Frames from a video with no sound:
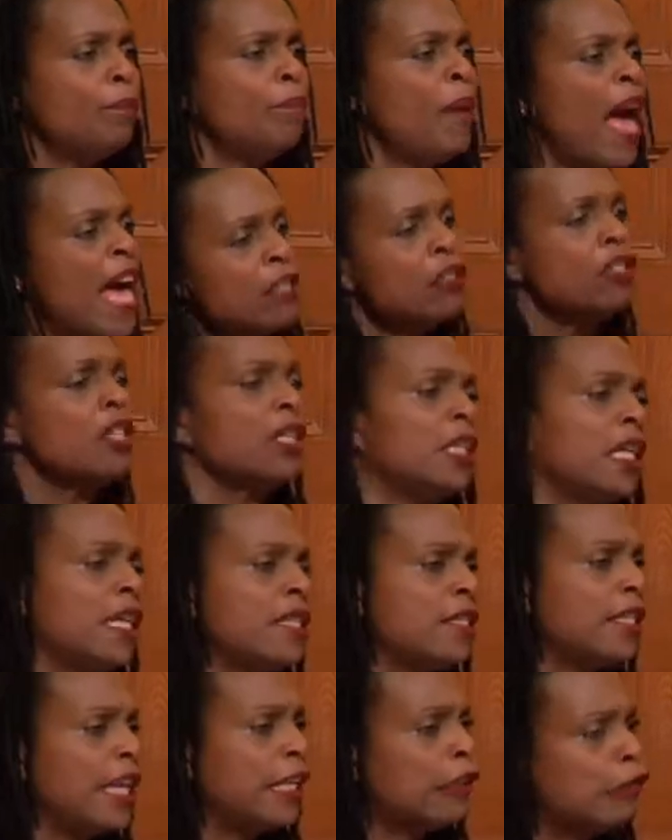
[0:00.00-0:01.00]

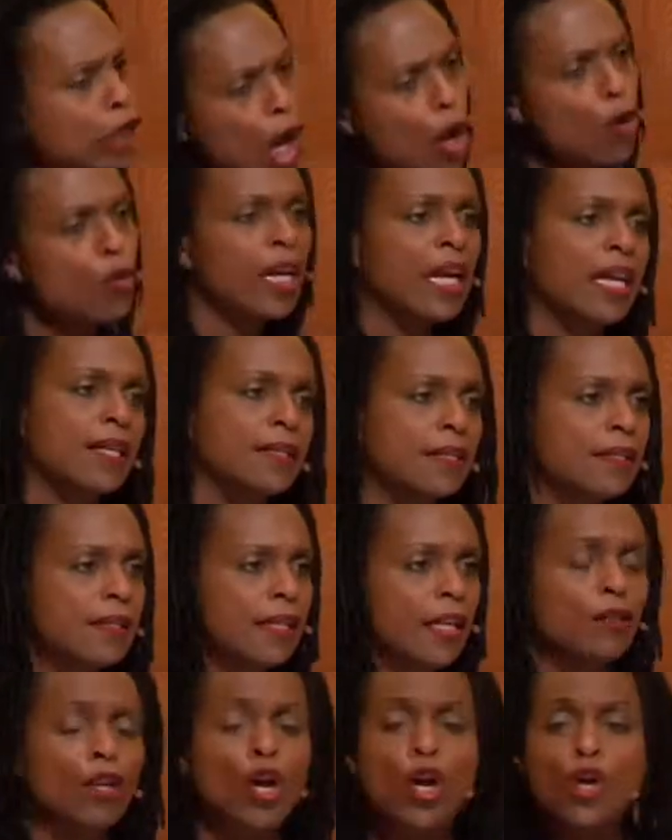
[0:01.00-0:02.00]
pestilence and
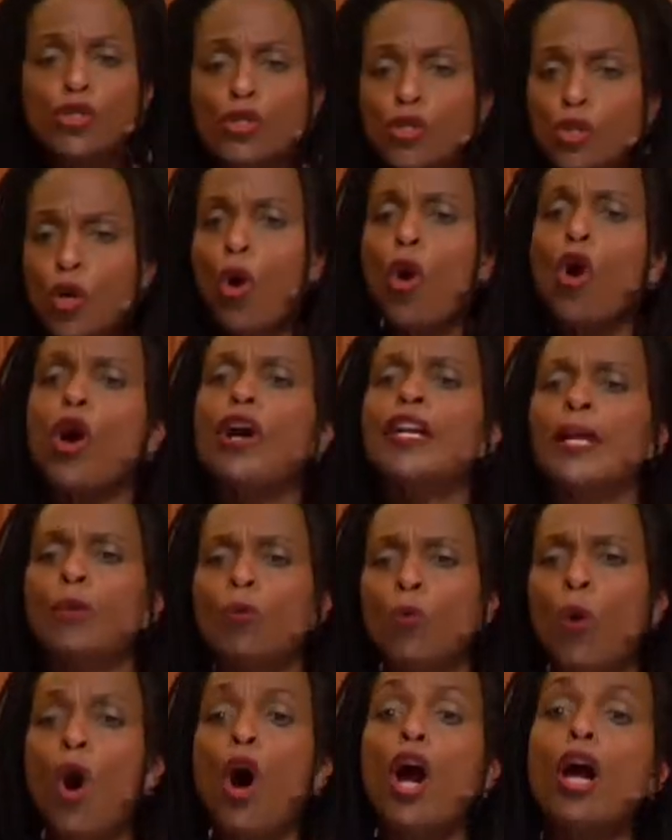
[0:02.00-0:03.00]
locusts and sword
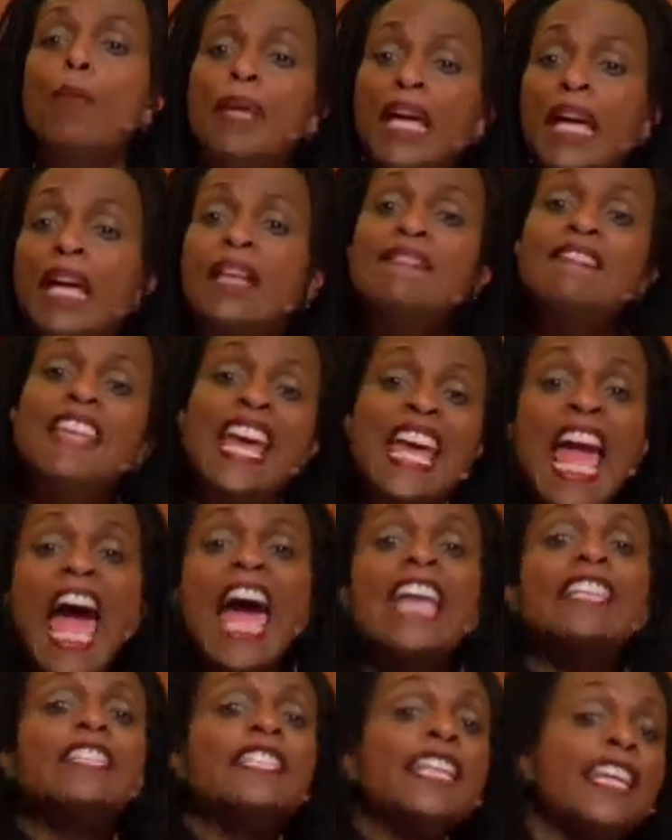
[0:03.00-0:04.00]
and war because they
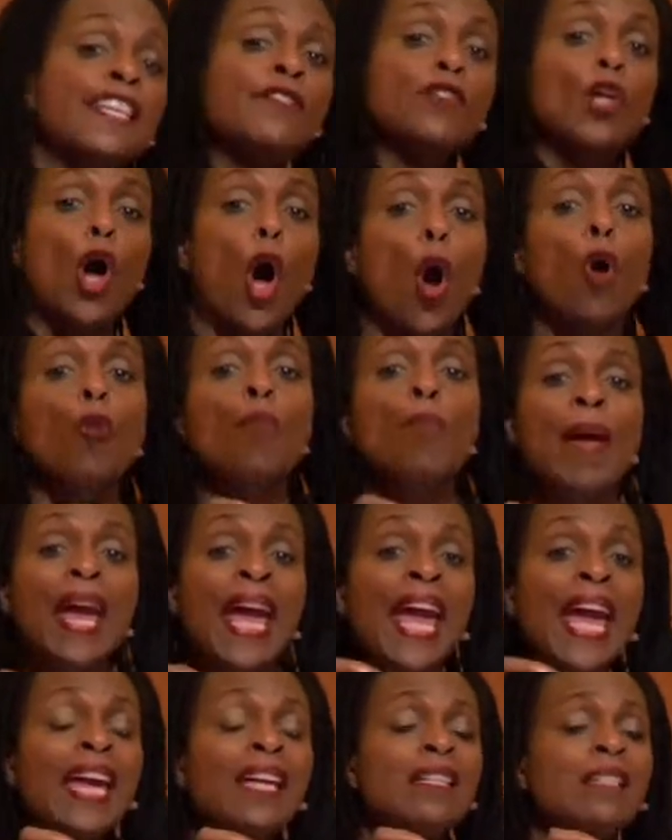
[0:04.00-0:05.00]
had
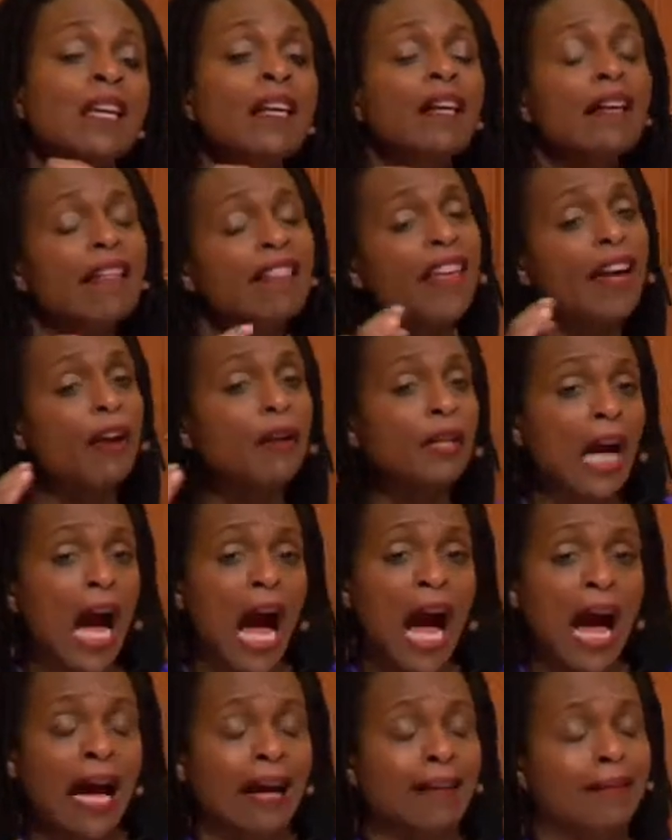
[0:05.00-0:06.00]
disobeyed their
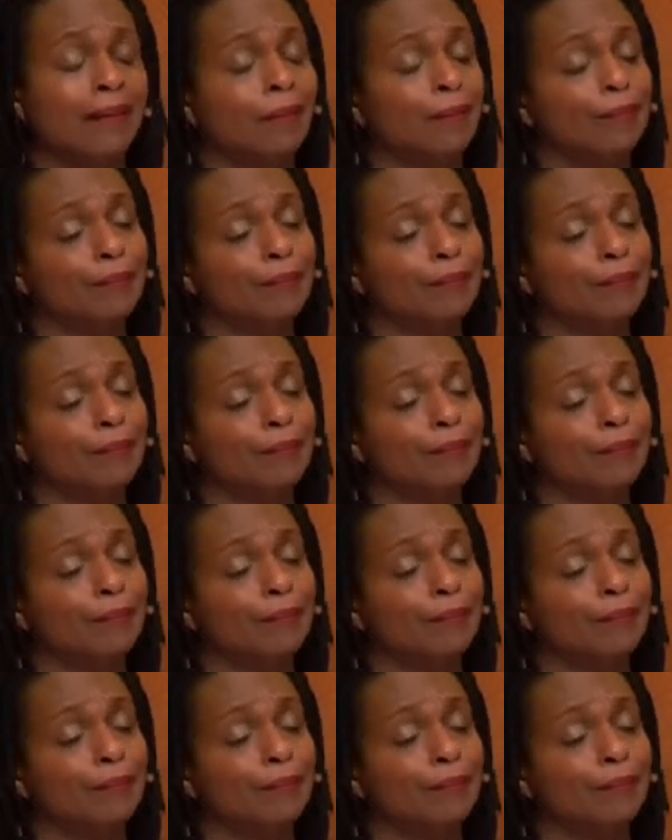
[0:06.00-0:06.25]
God.